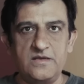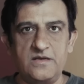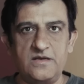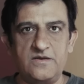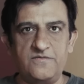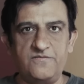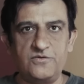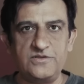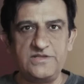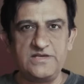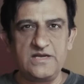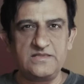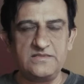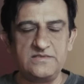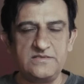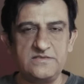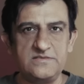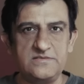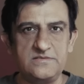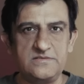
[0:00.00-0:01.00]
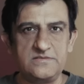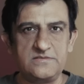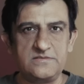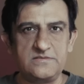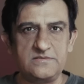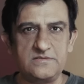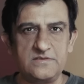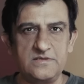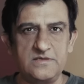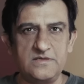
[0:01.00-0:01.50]
Uh, for the others,
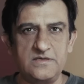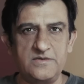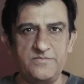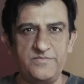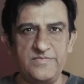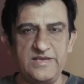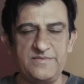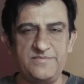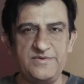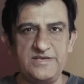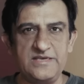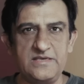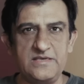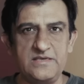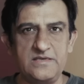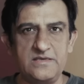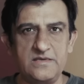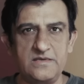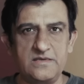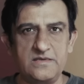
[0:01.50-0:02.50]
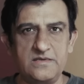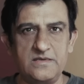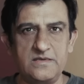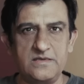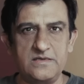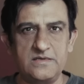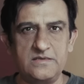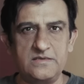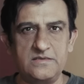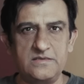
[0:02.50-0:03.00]
uh, maybe
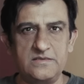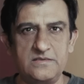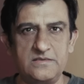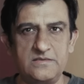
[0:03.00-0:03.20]
uh,